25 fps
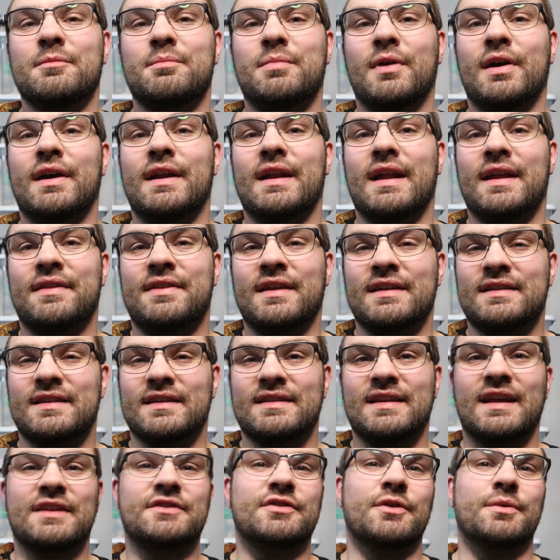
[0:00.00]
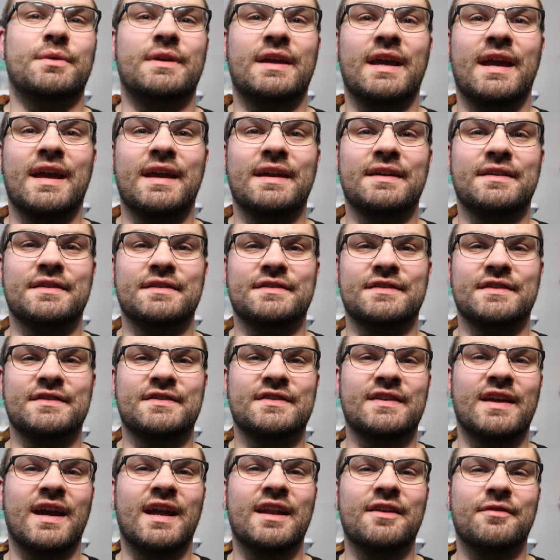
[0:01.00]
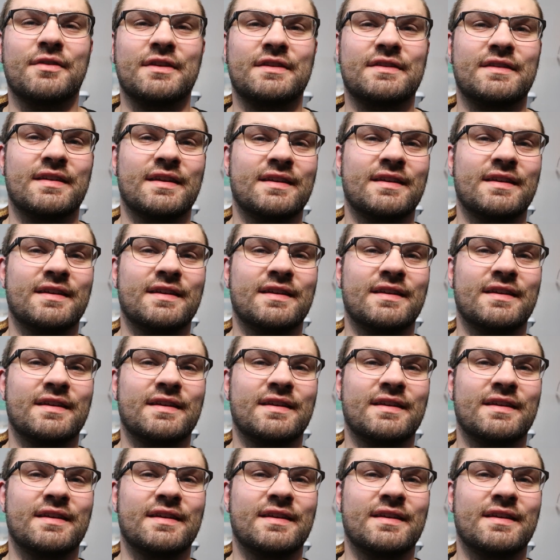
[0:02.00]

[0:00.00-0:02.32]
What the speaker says: but I think that that's okay, because it's kind of